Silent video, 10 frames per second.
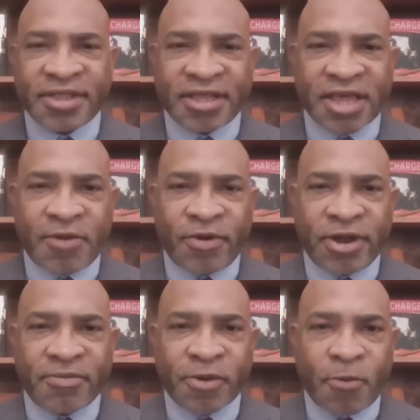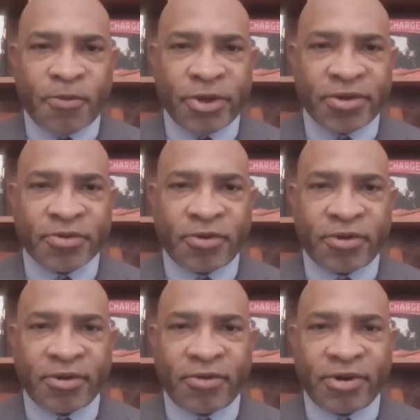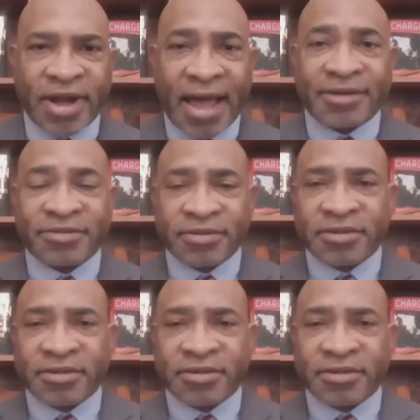that they were inappropriate or not